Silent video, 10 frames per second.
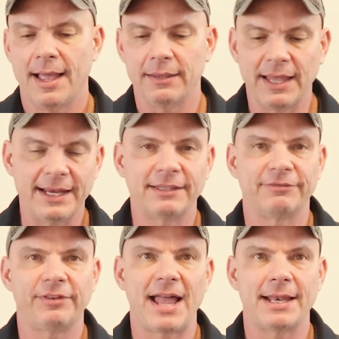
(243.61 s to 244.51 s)
I like the
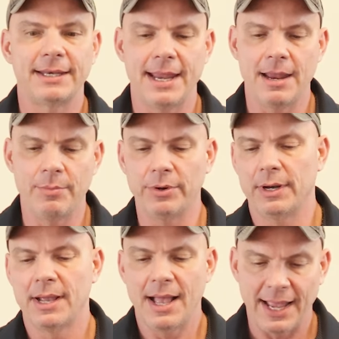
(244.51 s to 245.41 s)
flattened hammer.
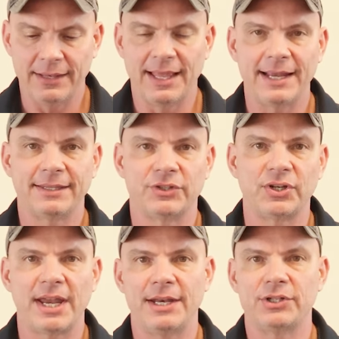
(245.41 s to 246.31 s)
I like the
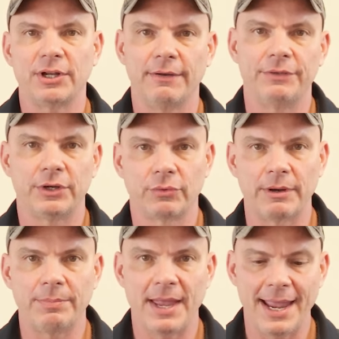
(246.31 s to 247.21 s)
change of the
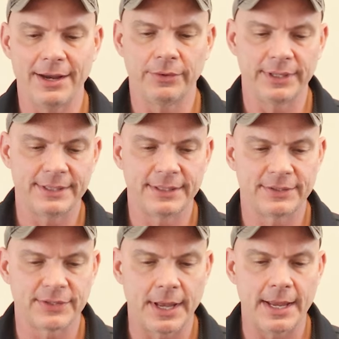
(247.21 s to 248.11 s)
grip angle and
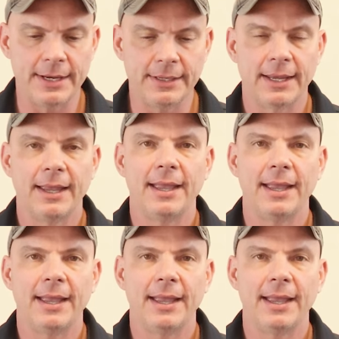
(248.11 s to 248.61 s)
design.